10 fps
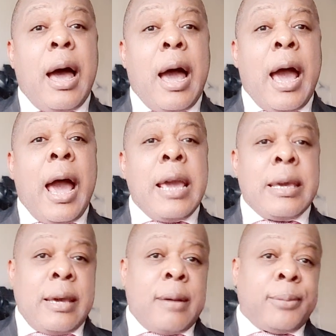
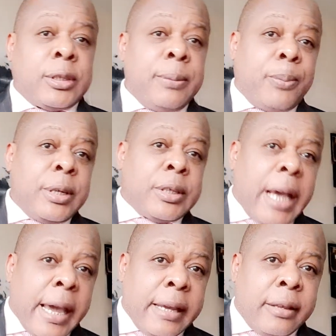I am simply
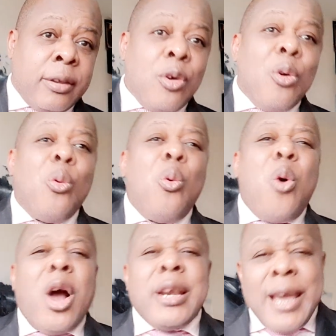saying,
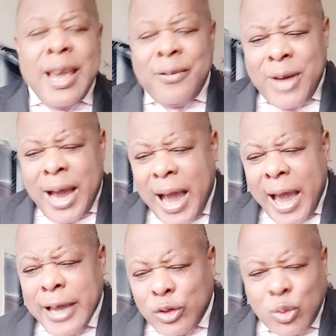whatever
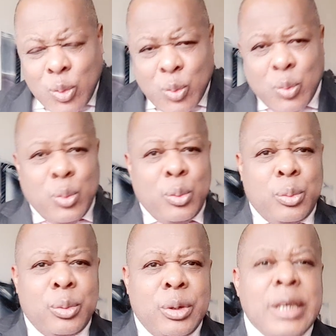I do
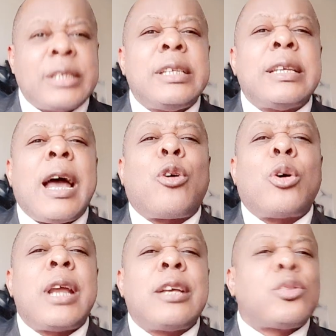is in
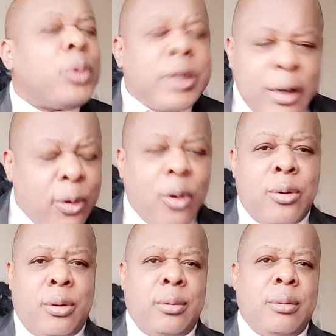accordance with the
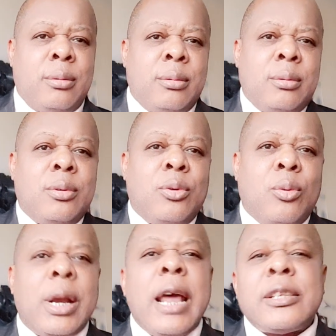law.
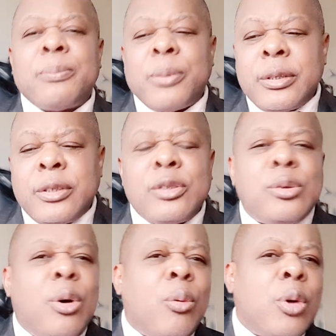Whether it's
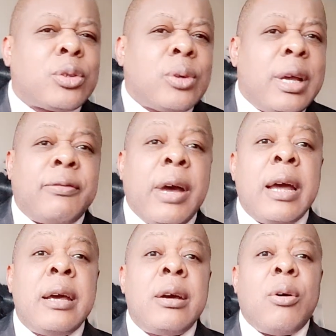British law,
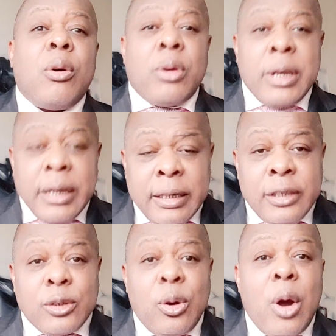whatsoever, or
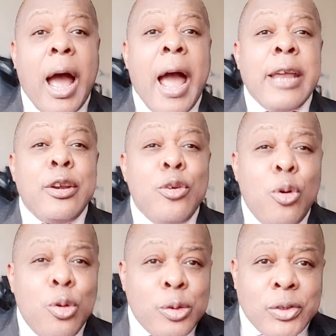English law, I
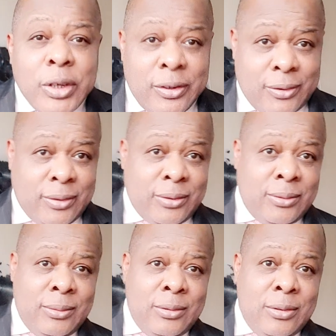know those
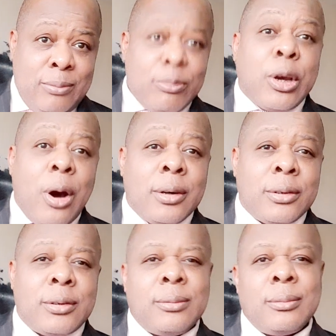things.
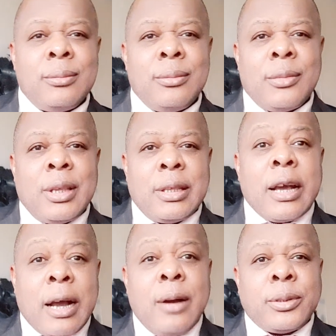Because
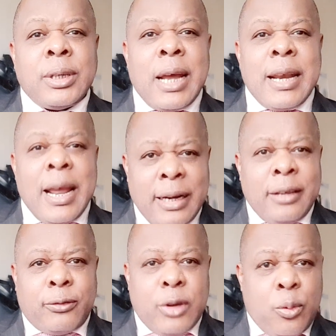the country that I
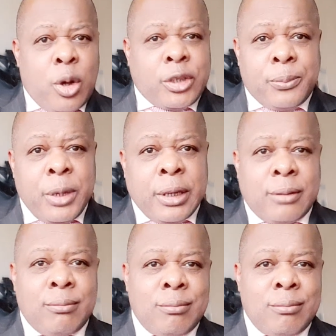live, they watch me.